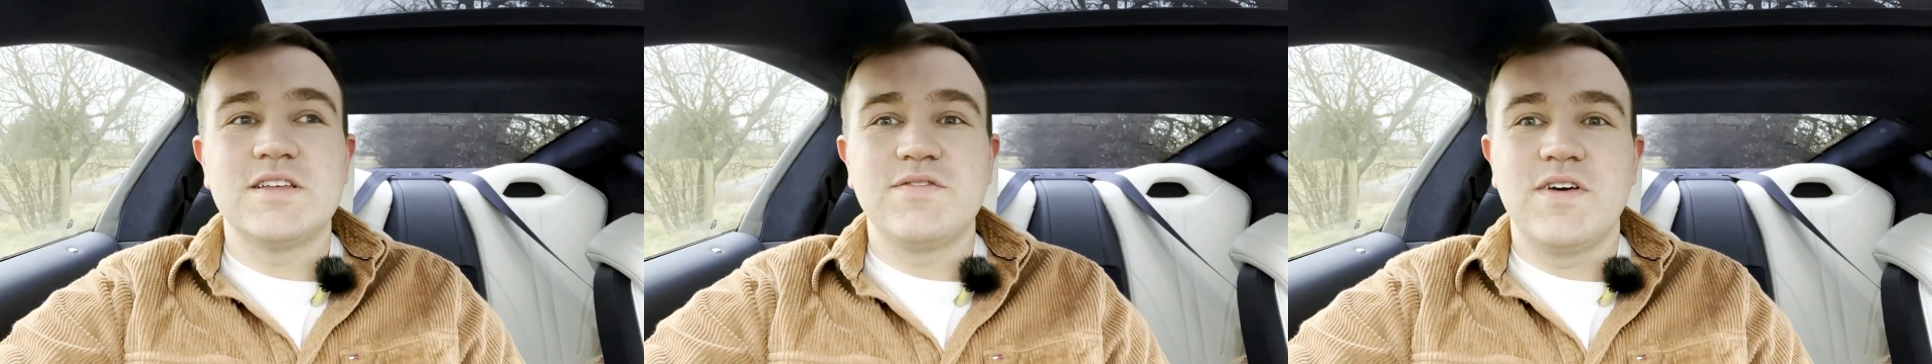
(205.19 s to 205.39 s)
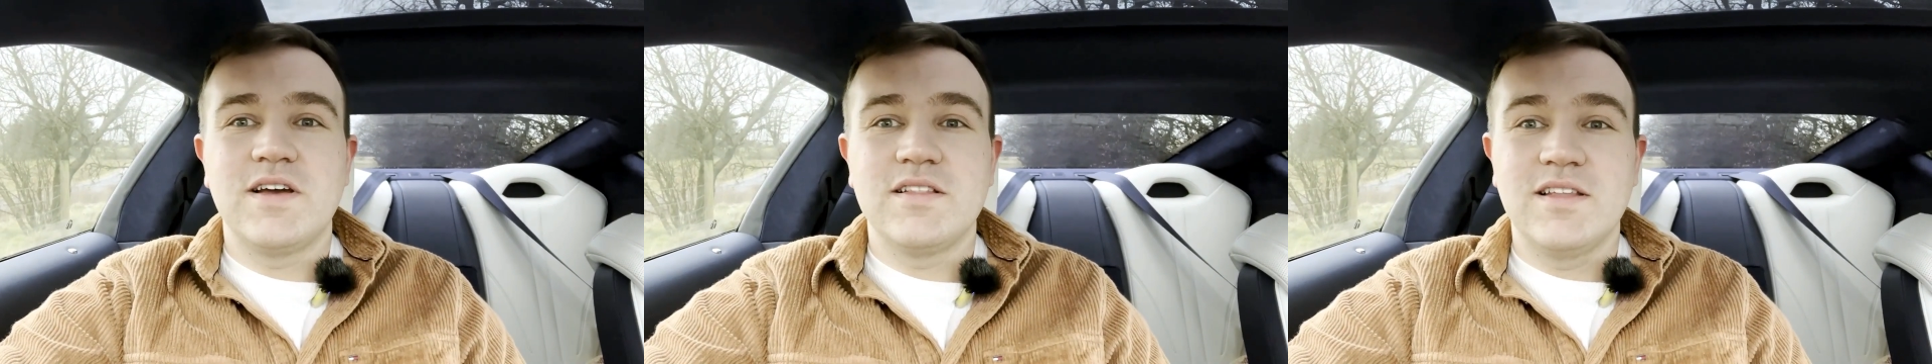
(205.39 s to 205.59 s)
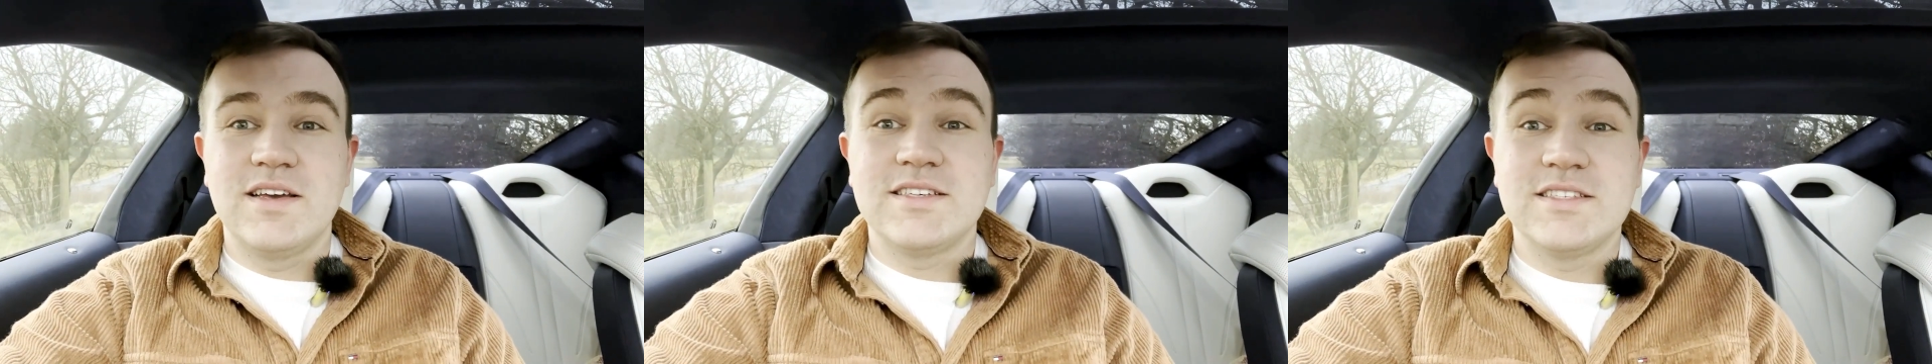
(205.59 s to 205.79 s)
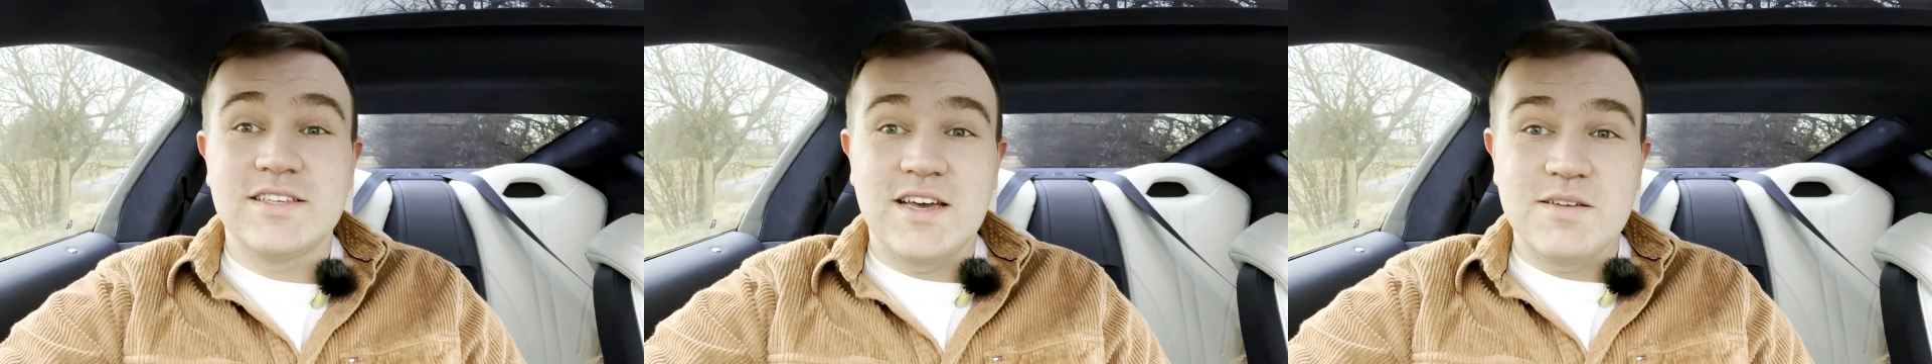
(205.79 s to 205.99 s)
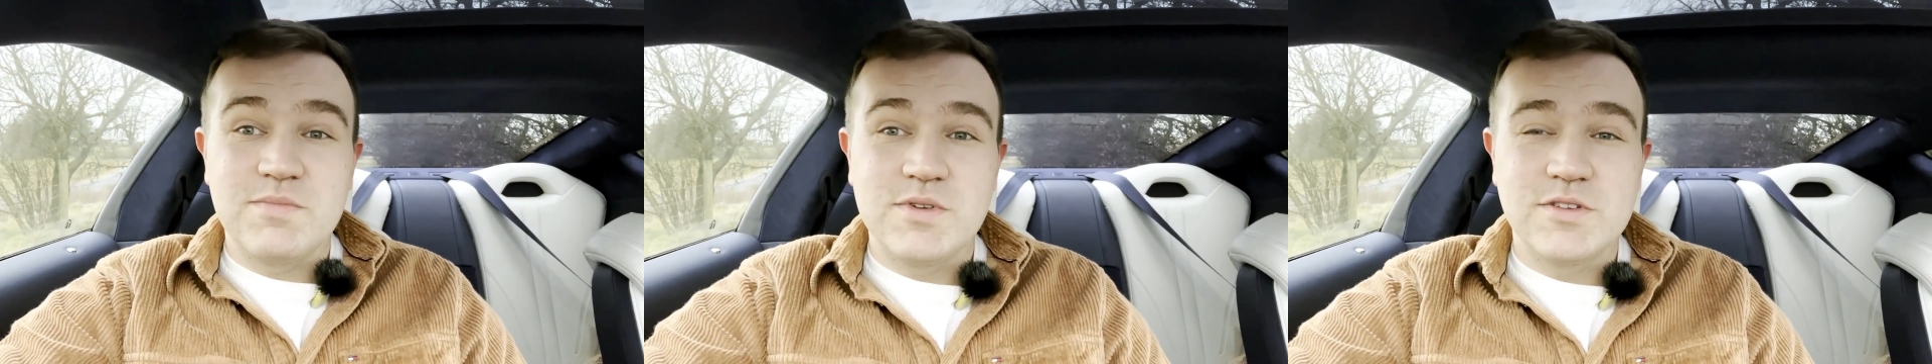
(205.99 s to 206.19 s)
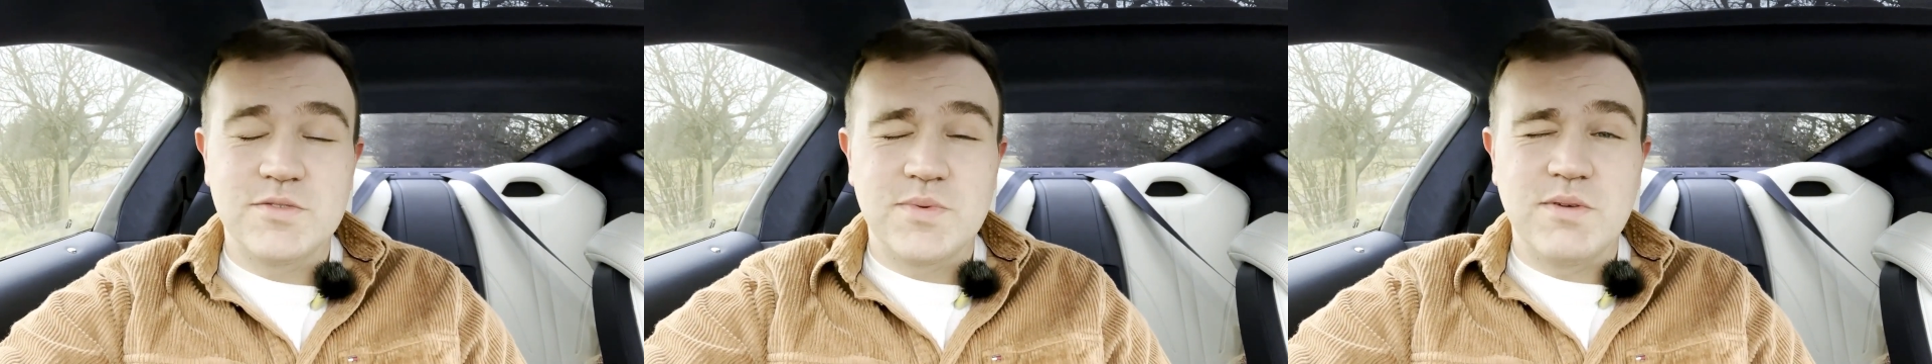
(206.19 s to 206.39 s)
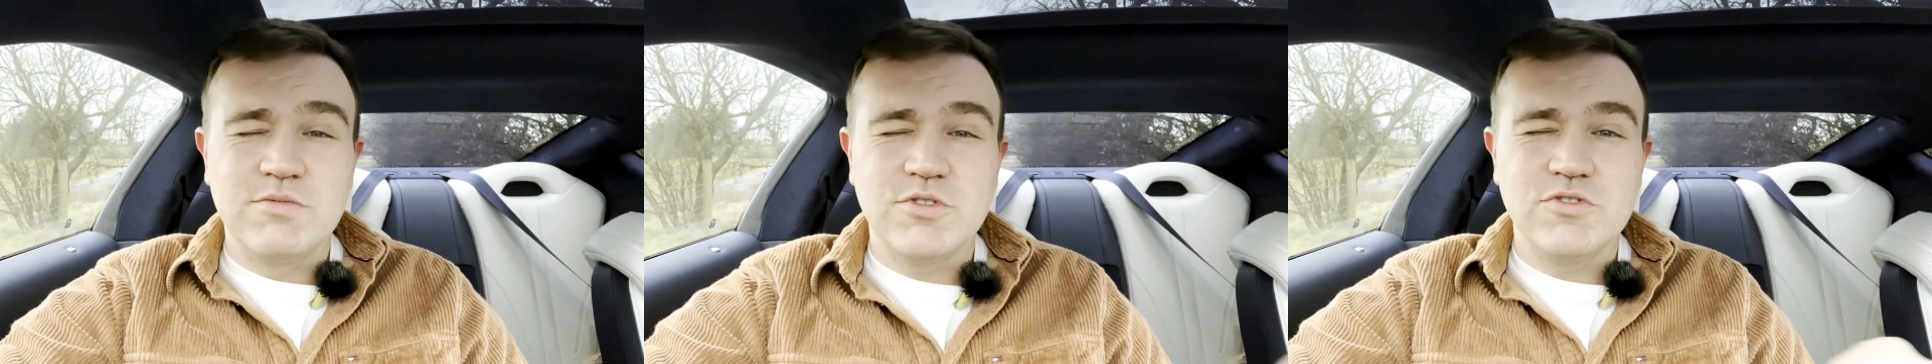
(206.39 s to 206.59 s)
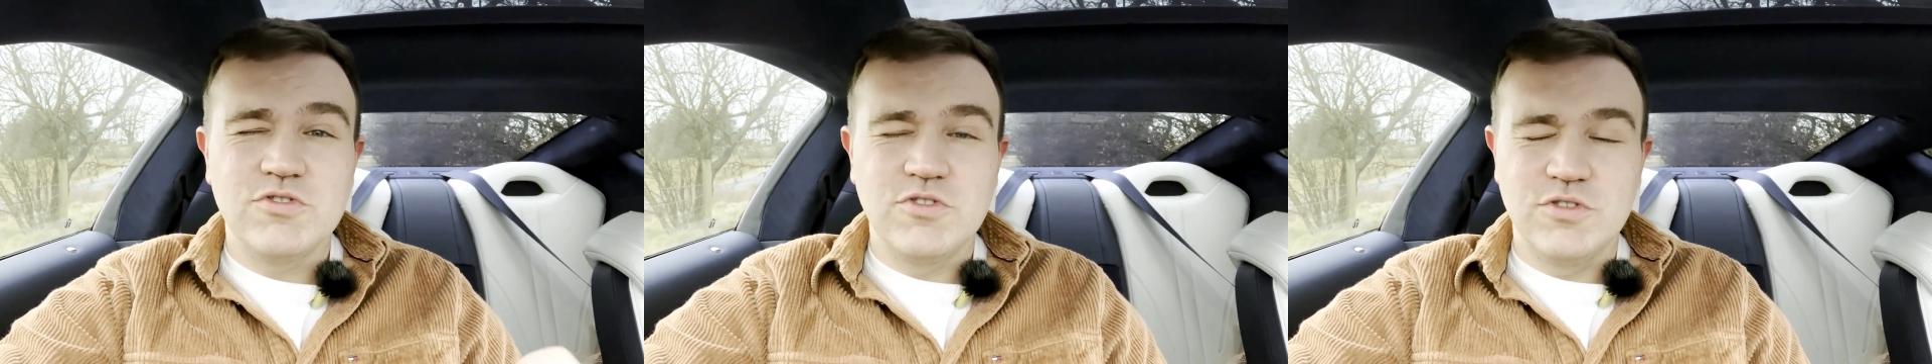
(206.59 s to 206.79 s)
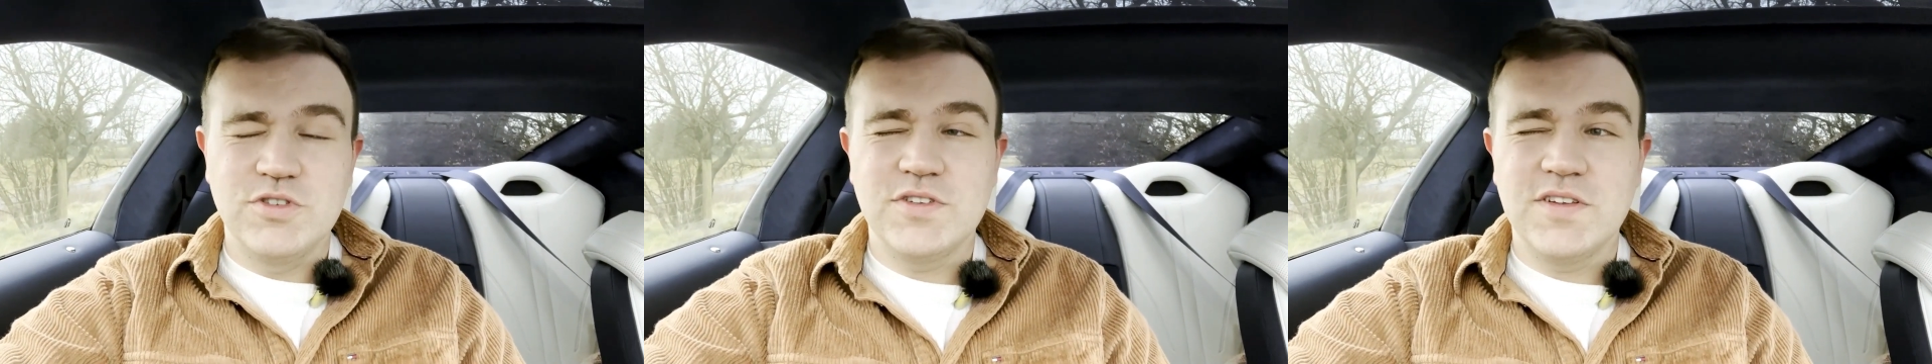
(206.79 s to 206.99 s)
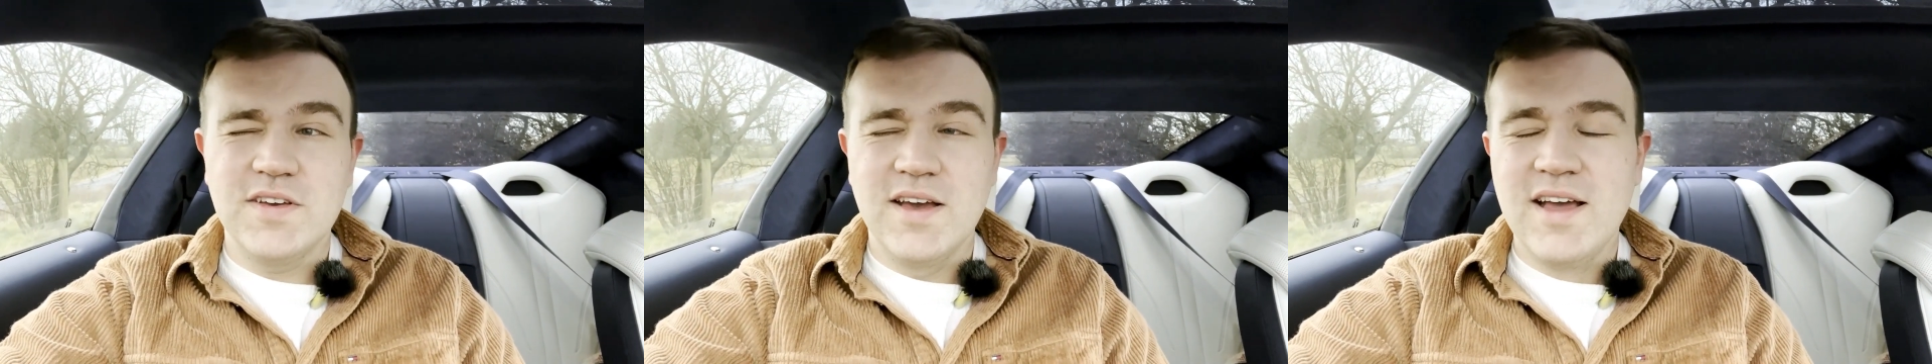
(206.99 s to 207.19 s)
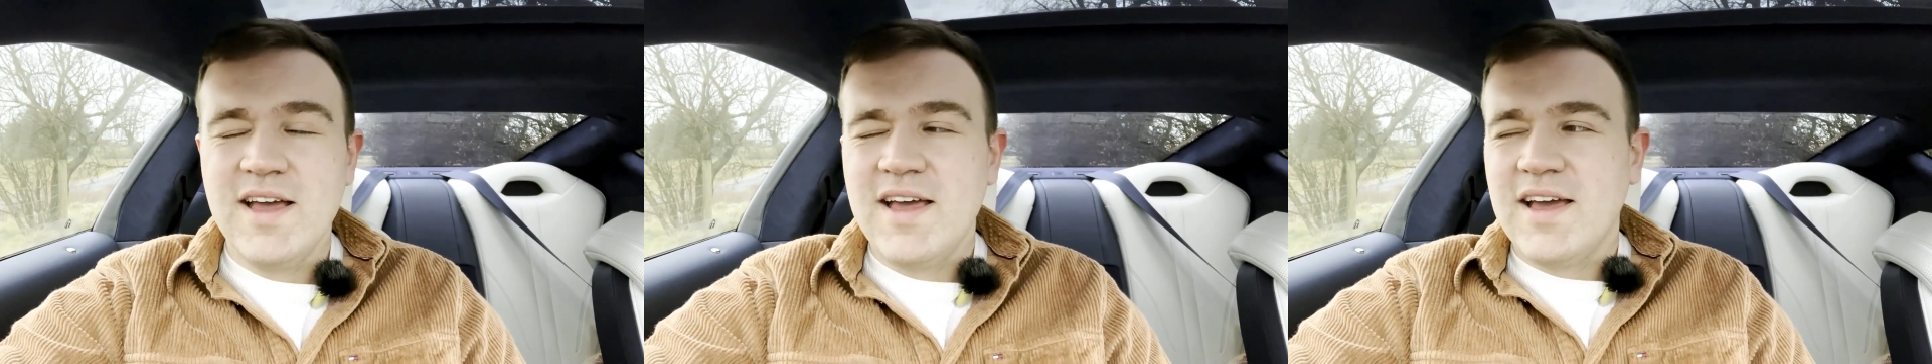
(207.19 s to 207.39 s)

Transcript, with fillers: have had Lexus hybrids as well, I'm just used to it.